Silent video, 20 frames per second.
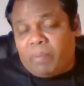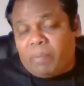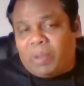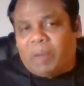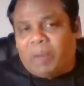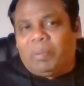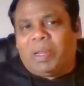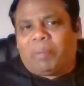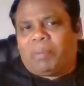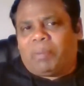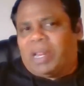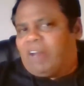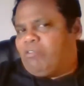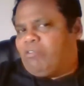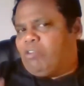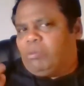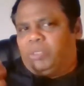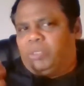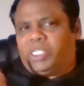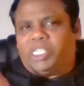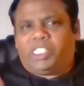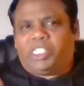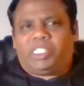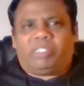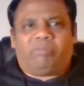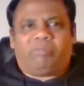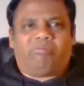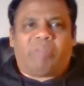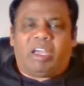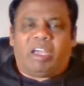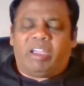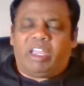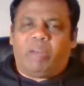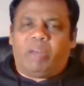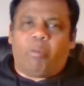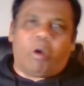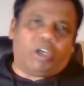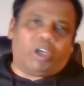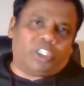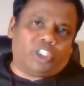public platform, just
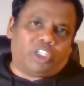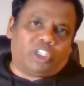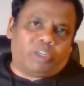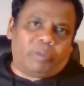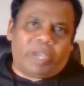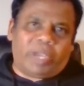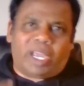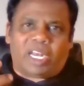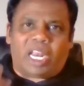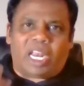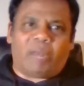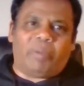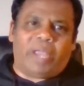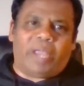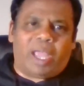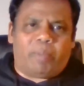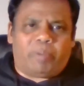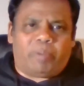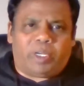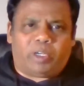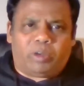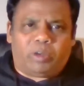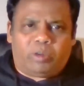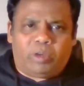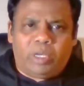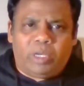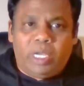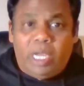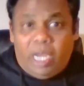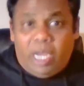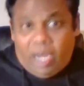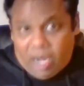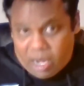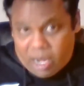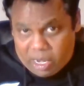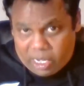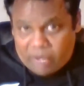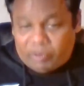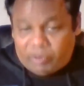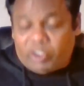inbox it to me, and I'll be happy to
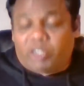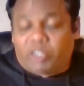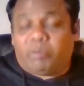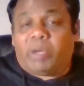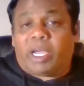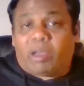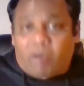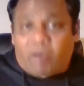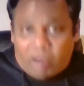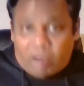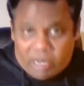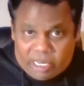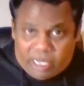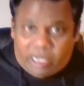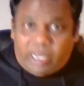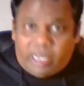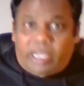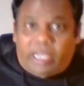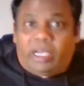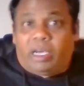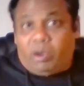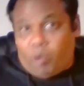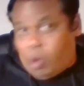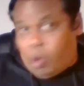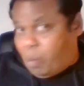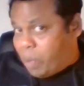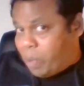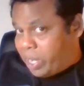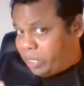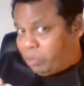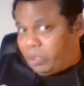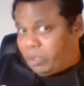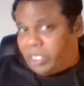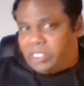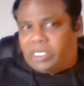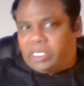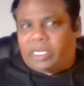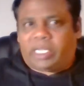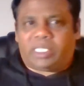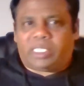give it to my colleague Neha, who, by the way,
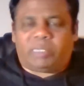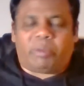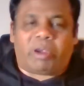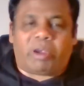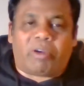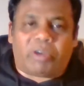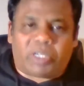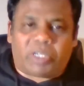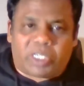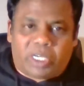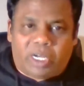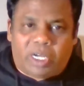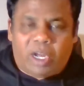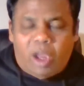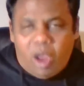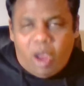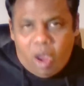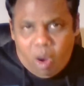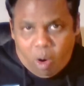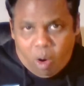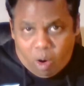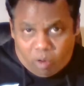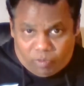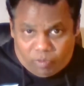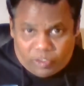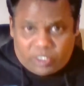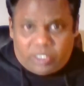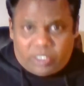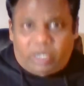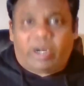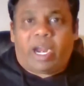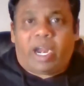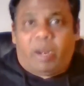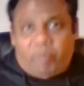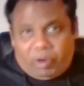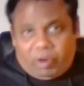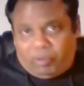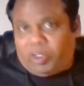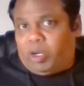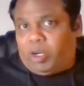is an ex-immigration officer. And
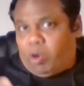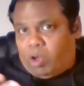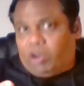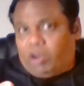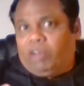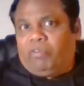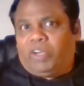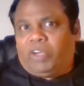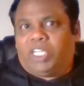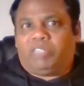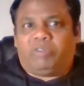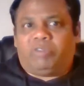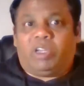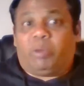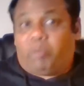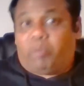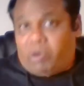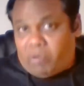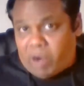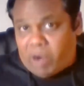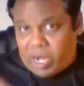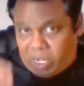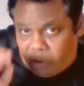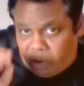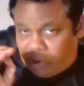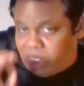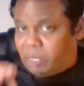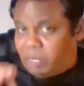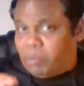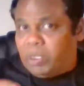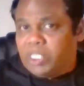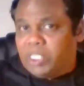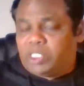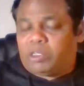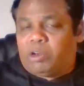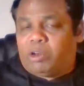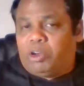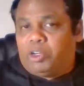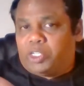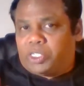between all of us, will provide you with the best
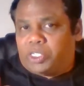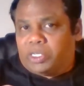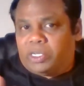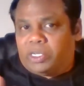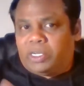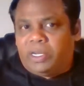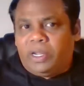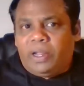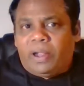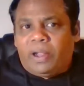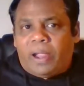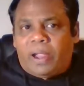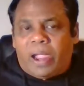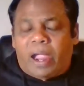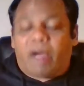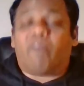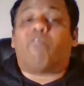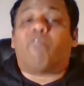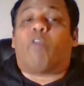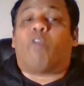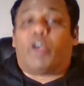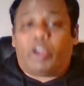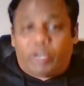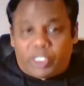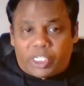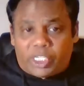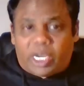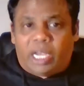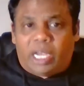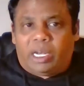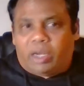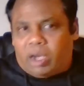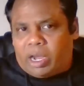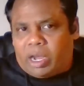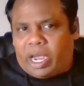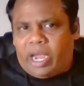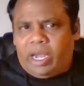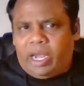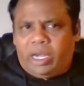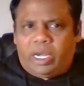solution for your child.
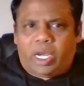Okay,